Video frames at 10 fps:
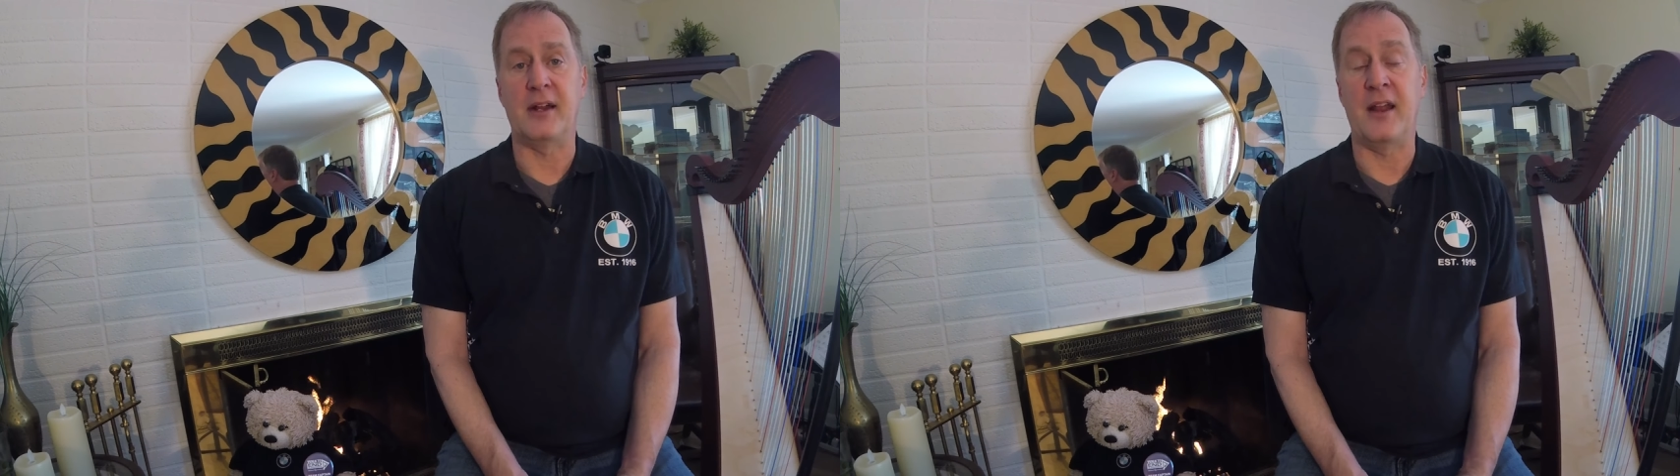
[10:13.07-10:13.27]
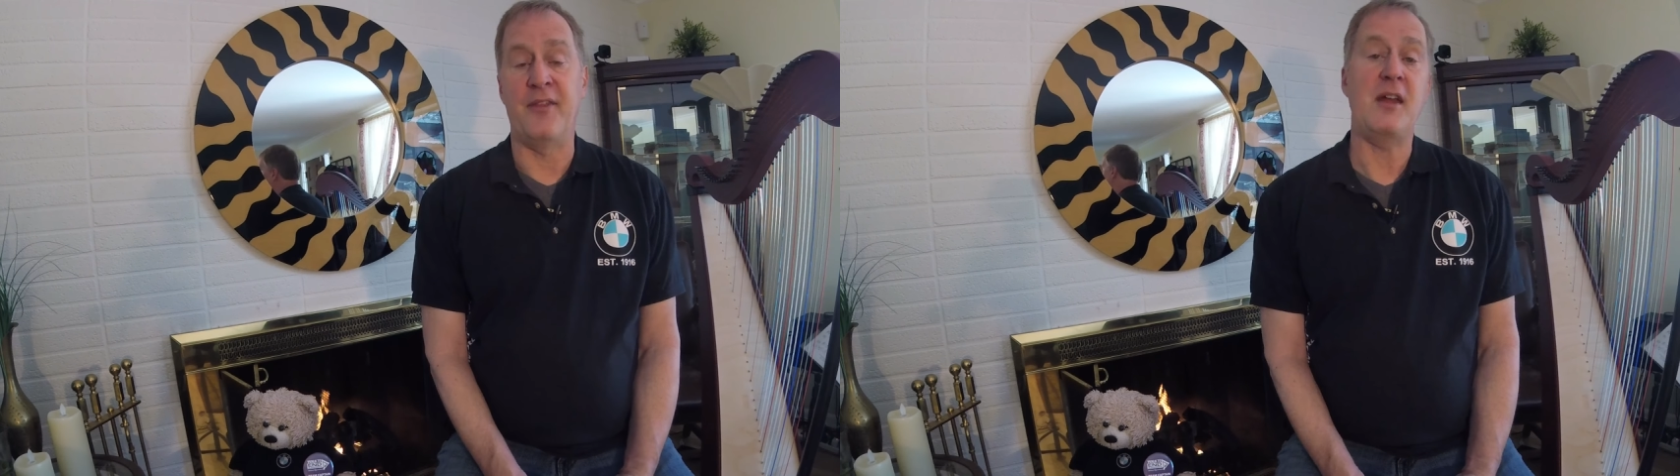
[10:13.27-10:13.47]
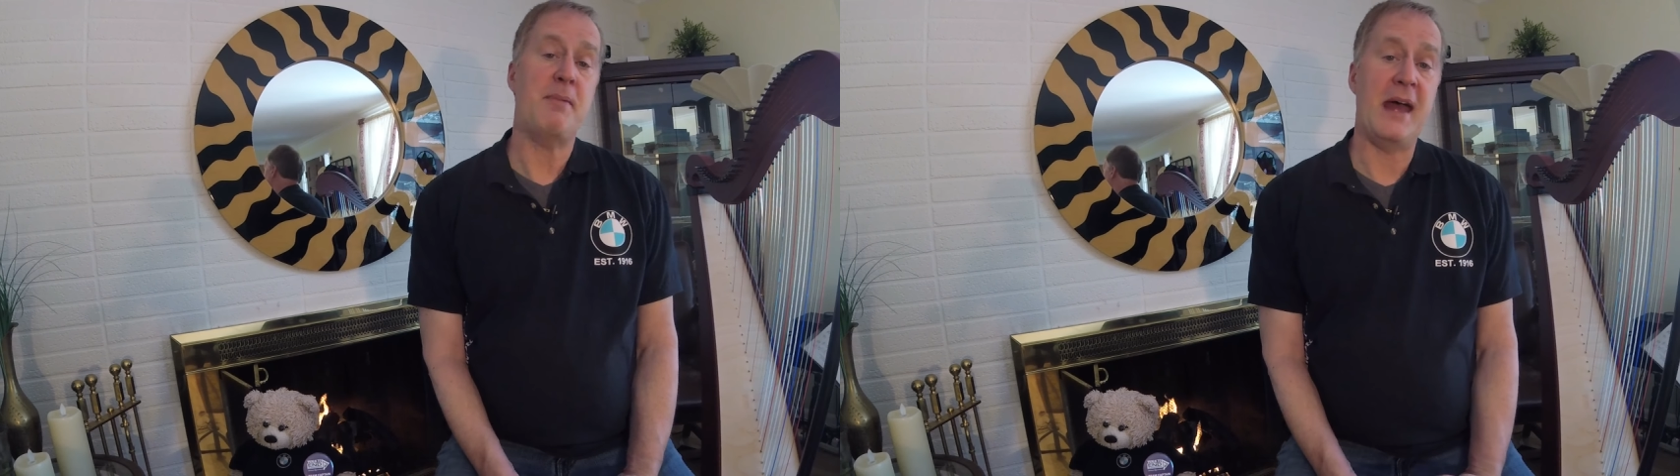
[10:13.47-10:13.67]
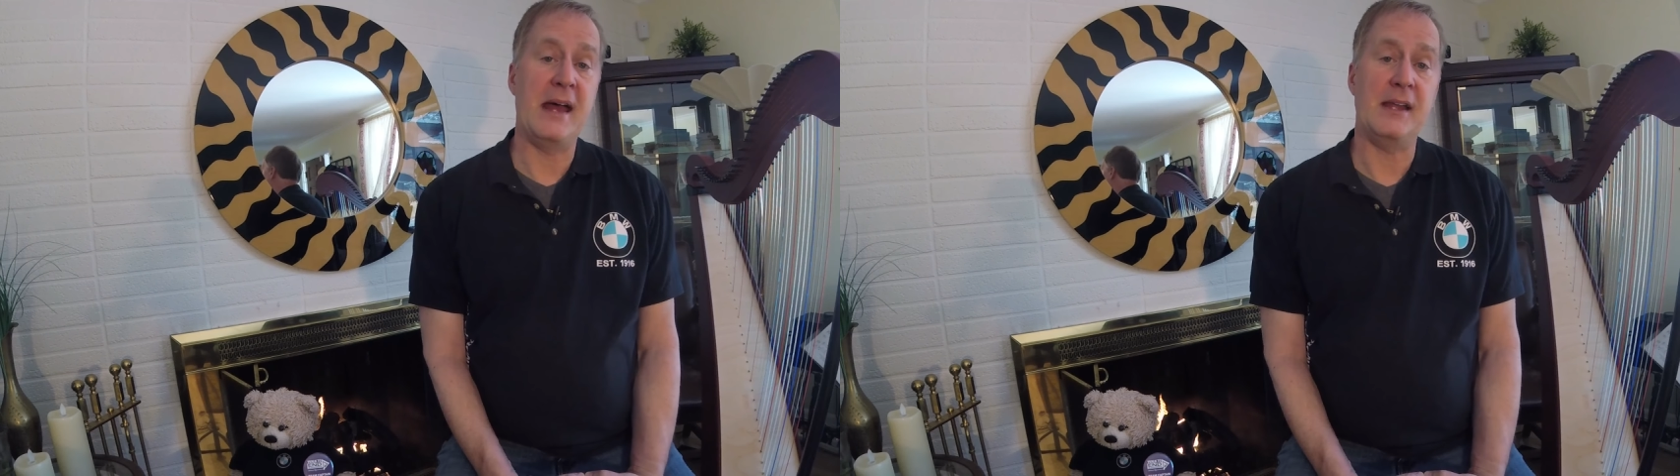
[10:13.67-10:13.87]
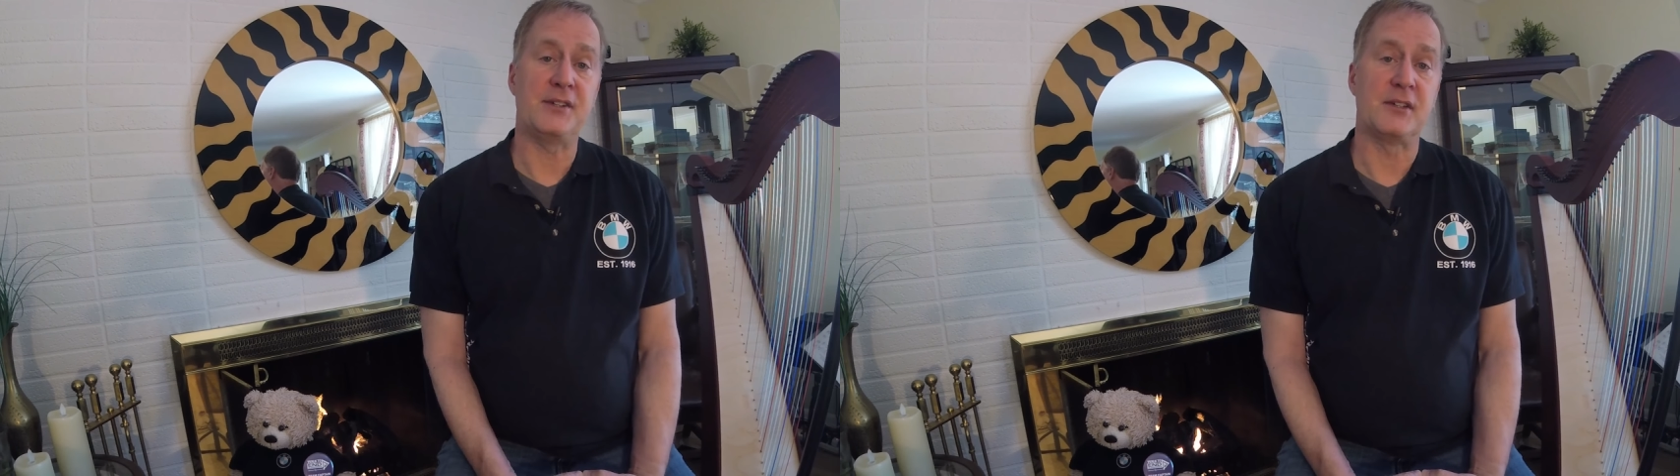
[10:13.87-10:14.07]
and they
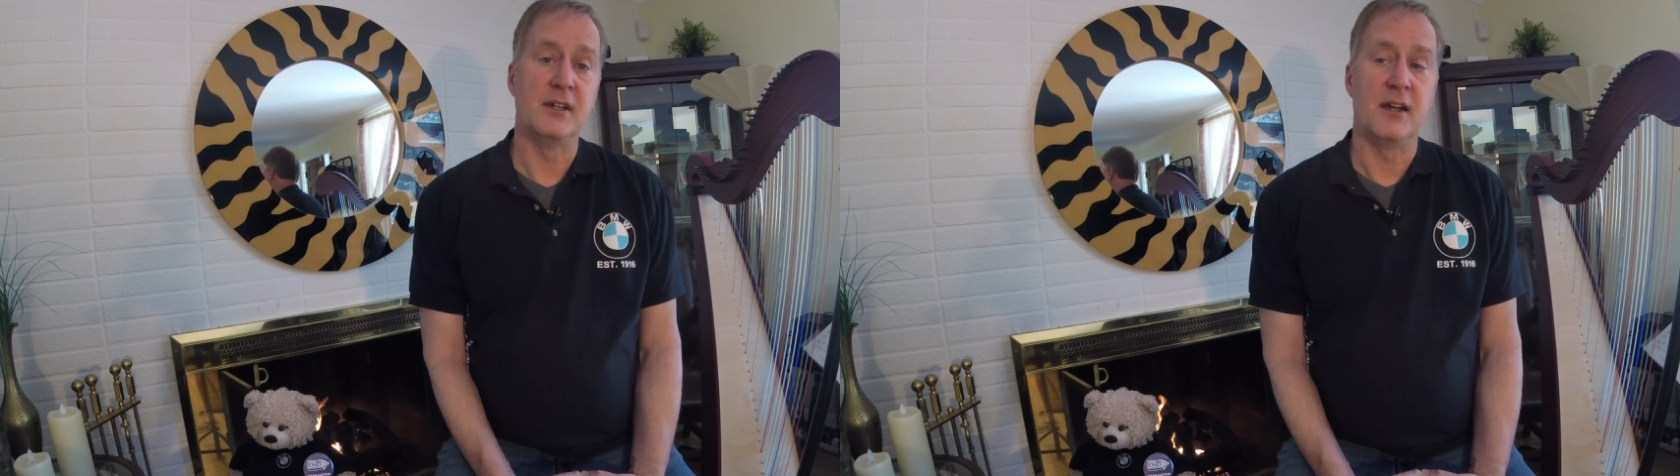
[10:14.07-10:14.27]
pass,